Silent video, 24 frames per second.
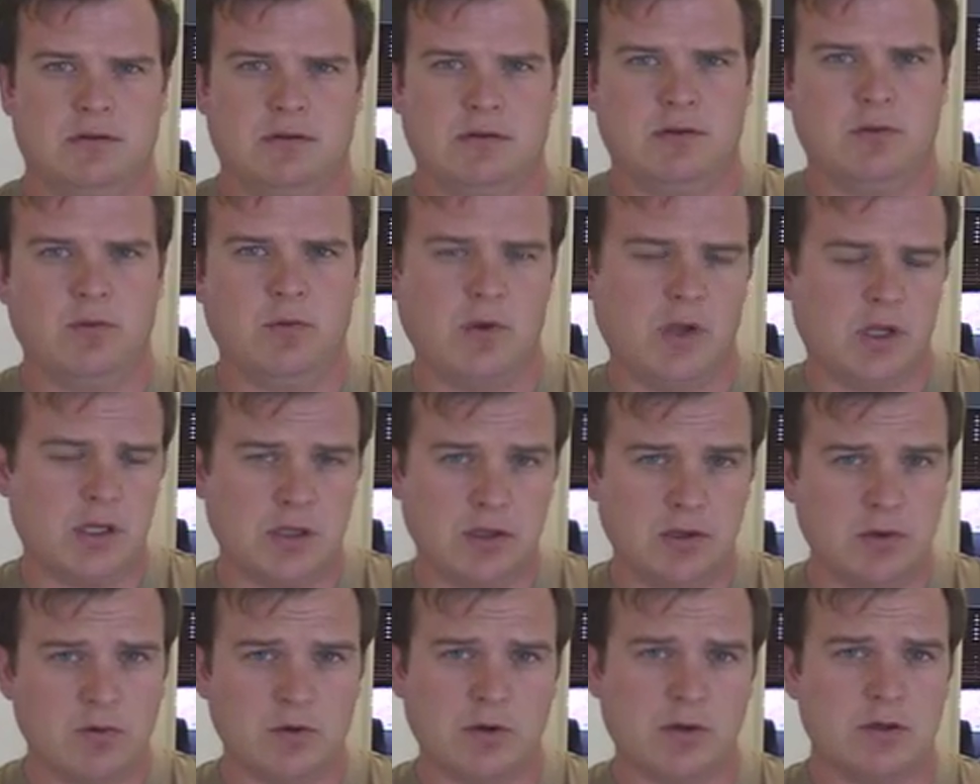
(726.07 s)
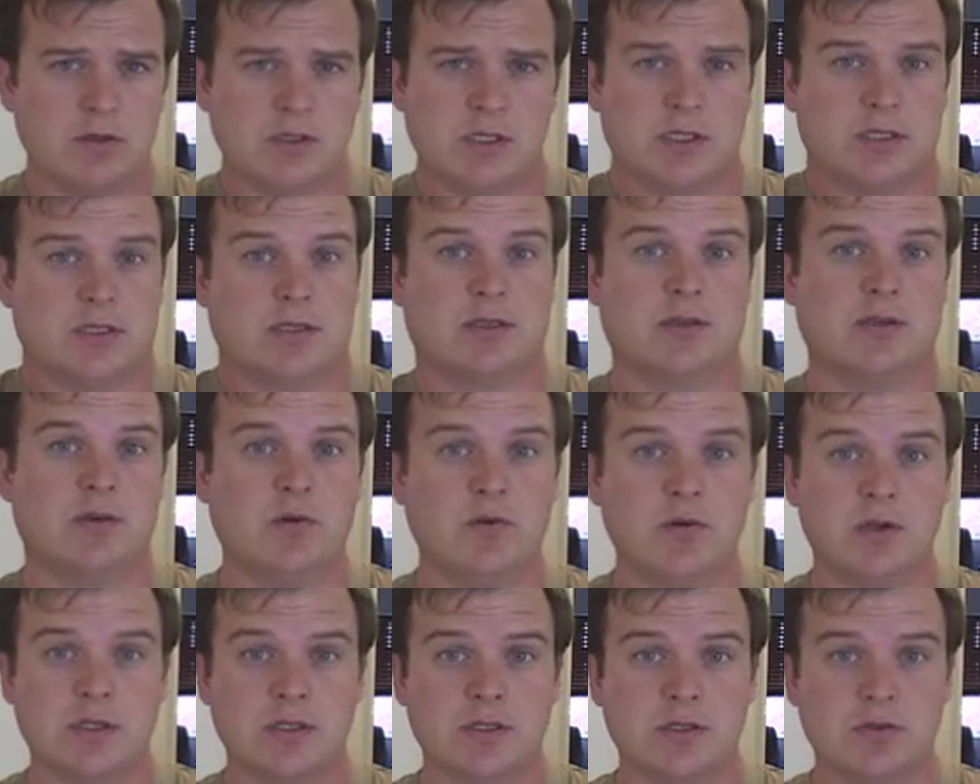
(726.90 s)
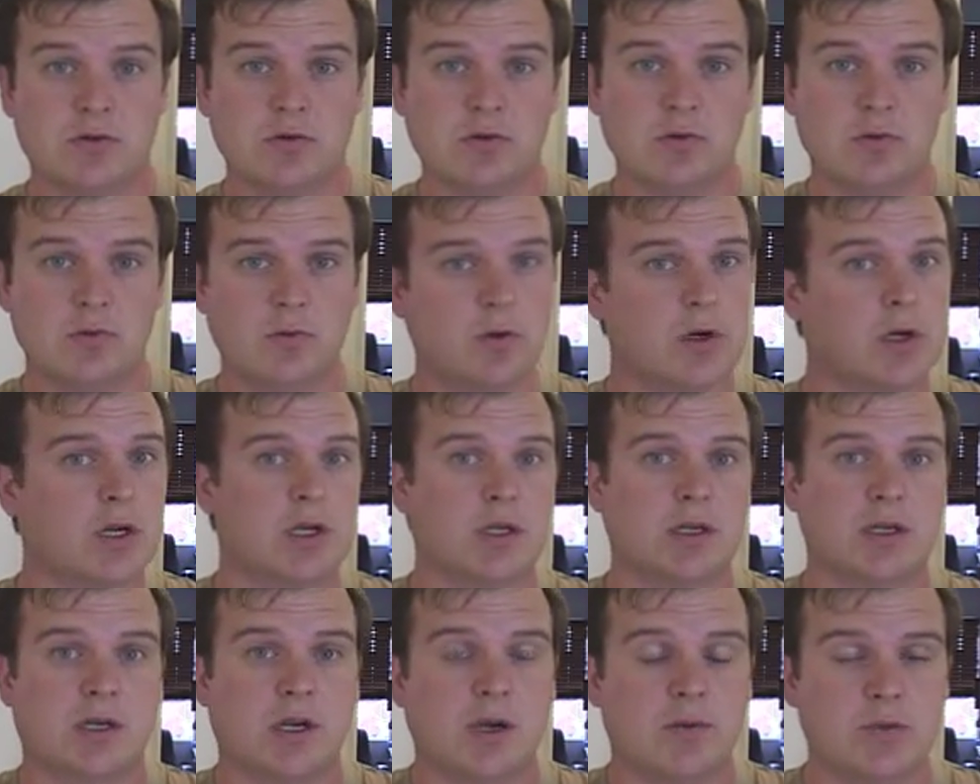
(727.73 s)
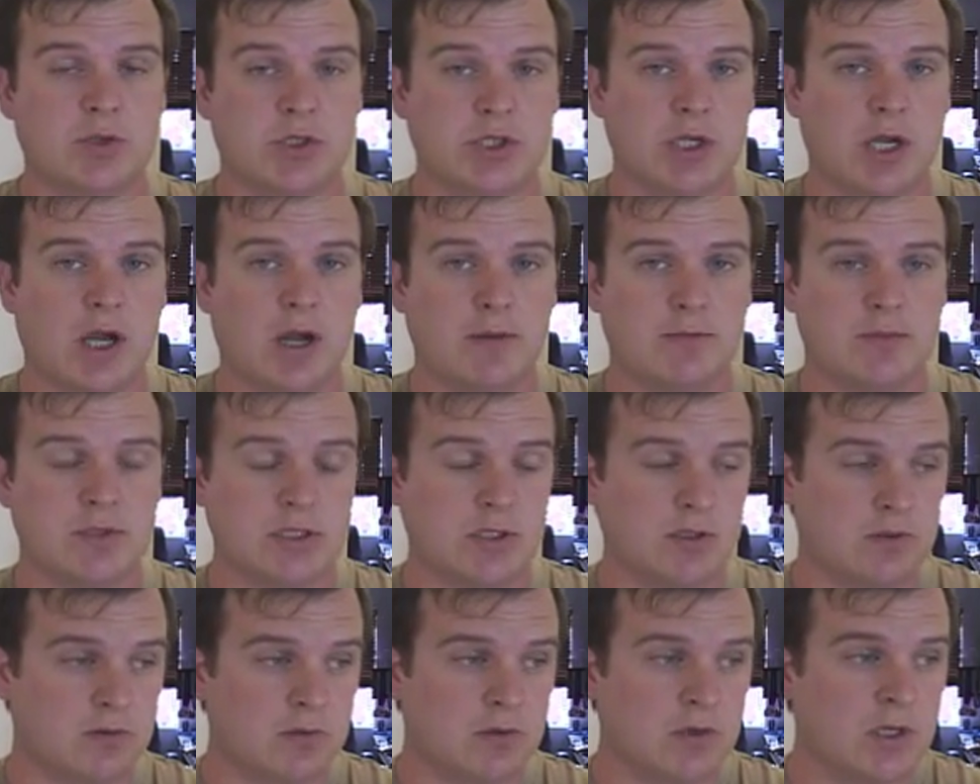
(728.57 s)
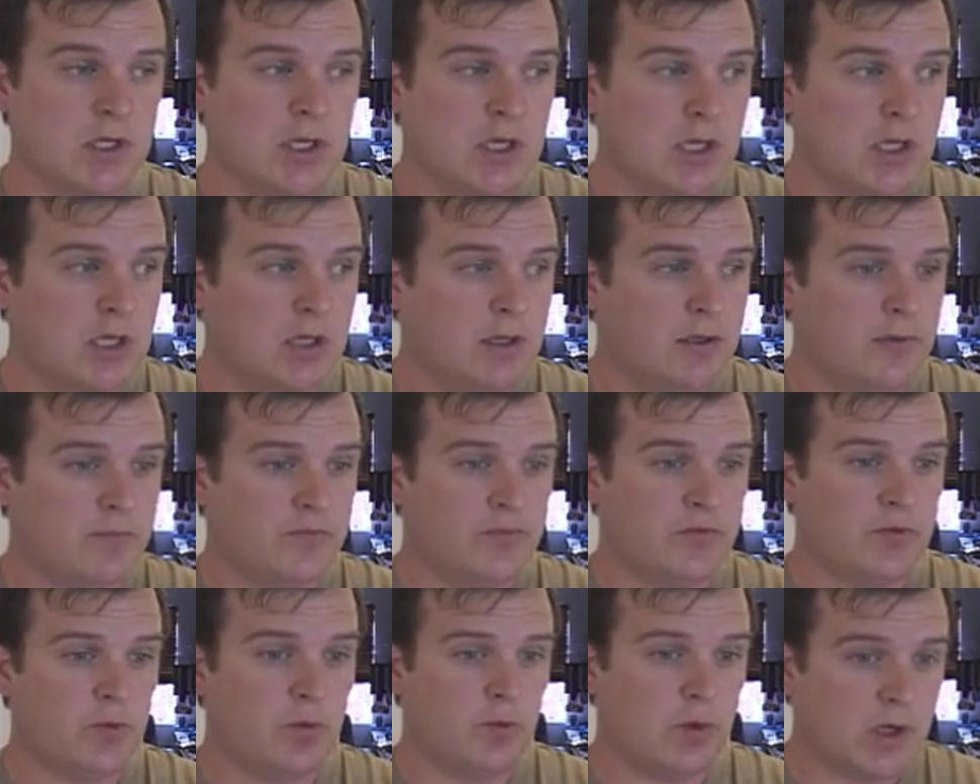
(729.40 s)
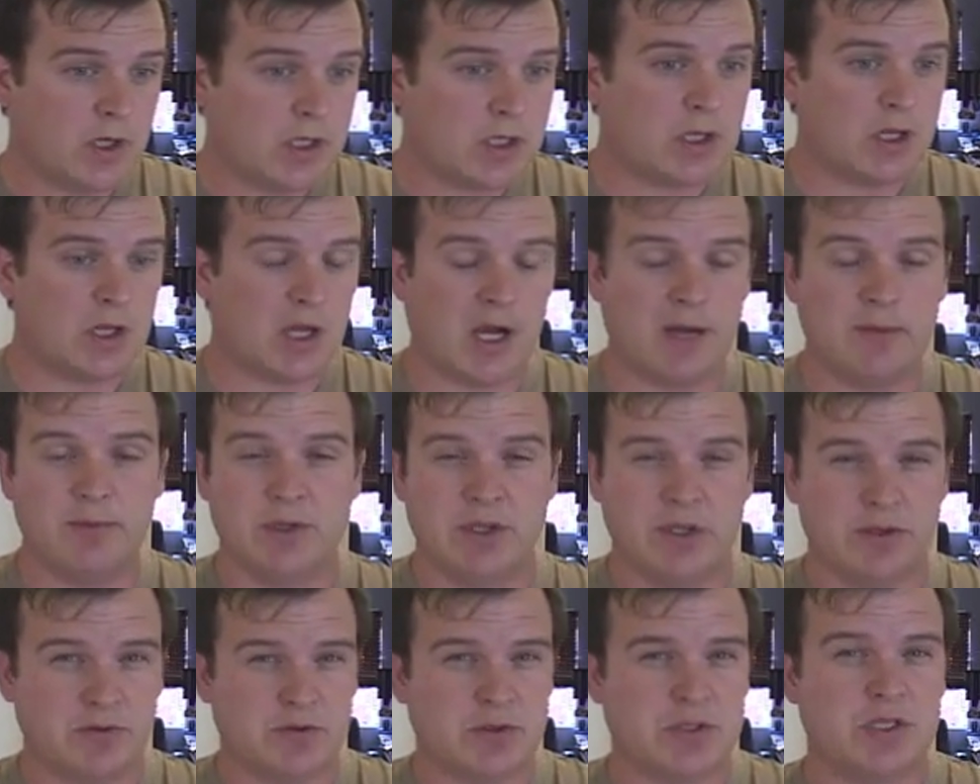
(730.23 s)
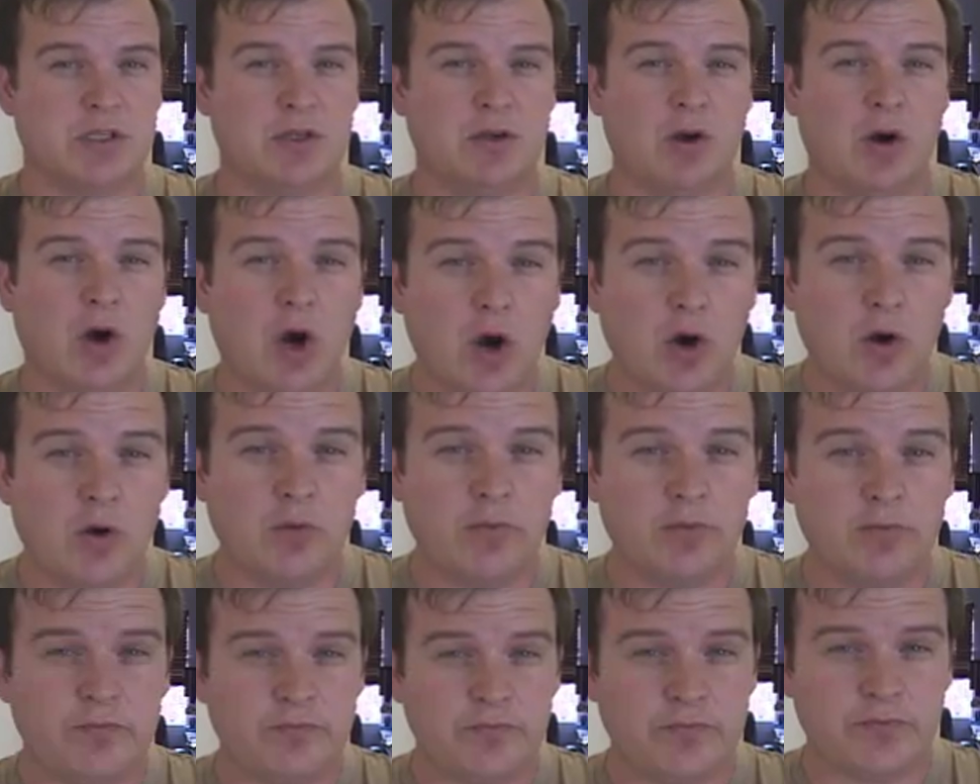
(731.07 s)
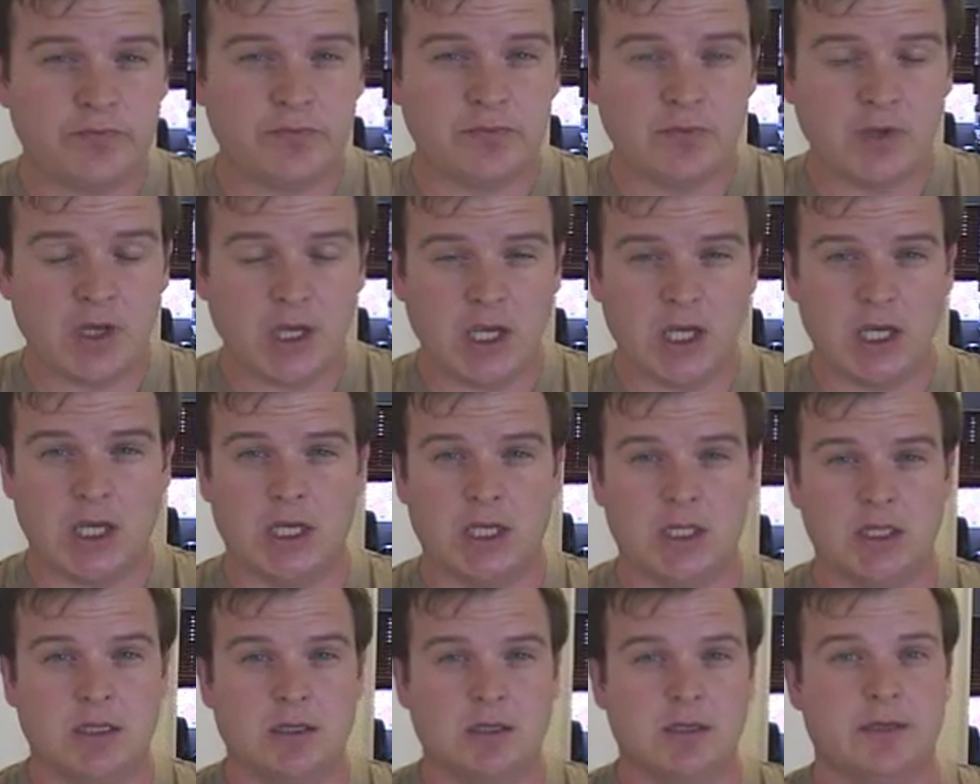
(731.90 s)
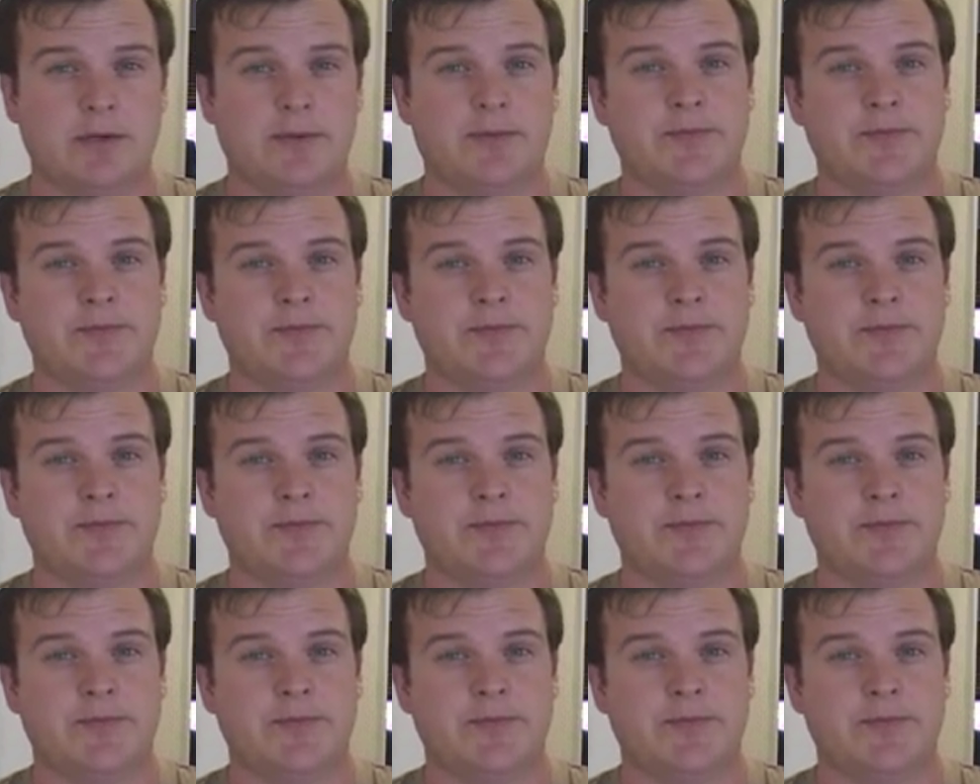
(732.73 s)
to when you were just going to school and working a couple jobs. You worked a lot, but you were still home, and